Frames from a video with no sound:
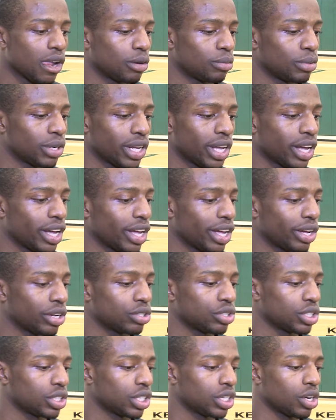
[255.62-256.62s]
But yeah,
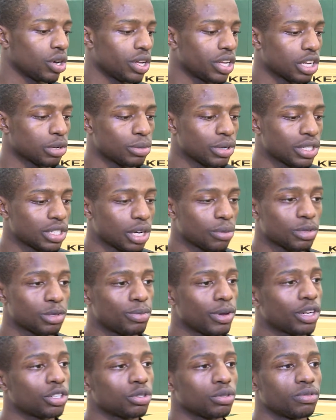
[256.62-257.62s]
Elgin, you know, he could be something
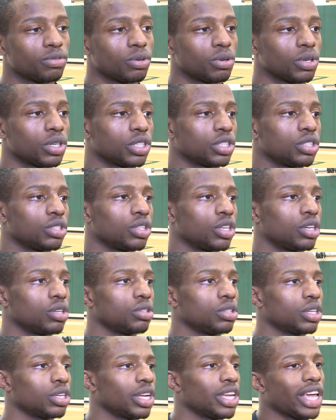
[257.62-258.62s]
special for us, you know.
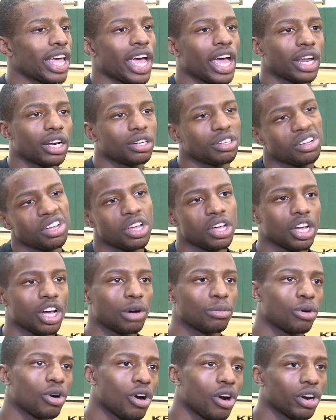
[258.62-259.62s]
He had a
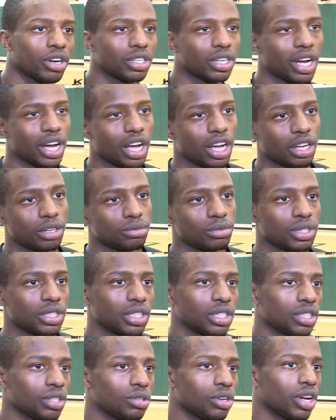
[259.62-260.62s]
couple hard
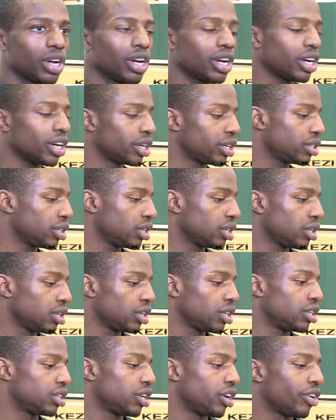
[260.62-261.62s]
times
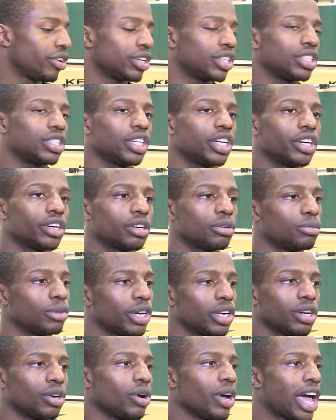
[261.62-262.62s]
during this year,
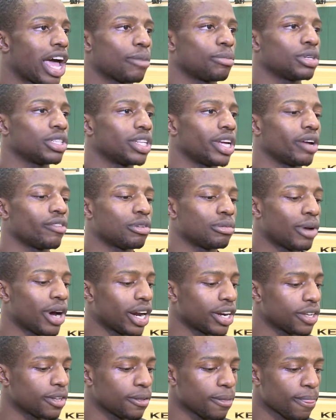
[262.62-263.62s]
but, you know, it happens to
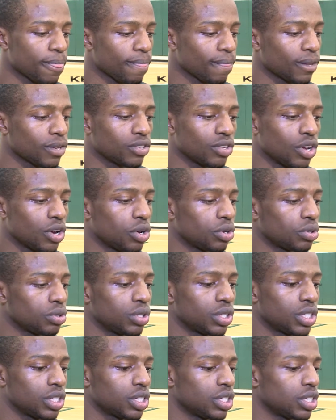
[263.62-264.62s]
everybody. So
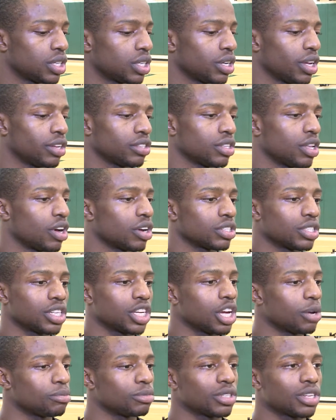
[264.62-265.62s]
as long as he
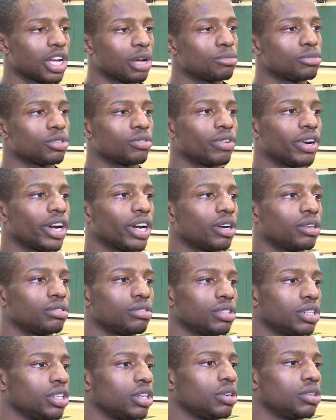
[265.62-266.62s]
comes
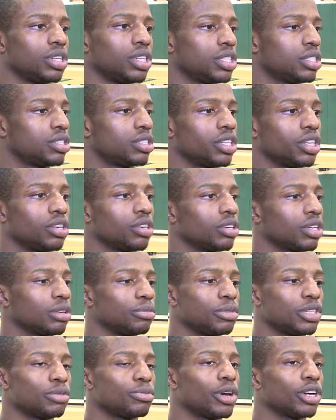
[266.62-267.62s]
around, you know, he still can
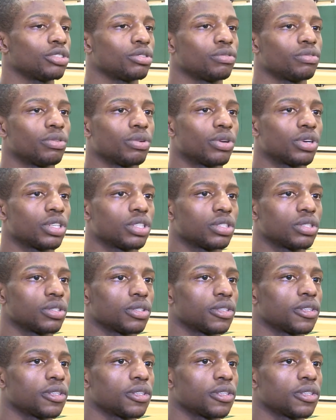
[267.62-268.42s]
be special for us.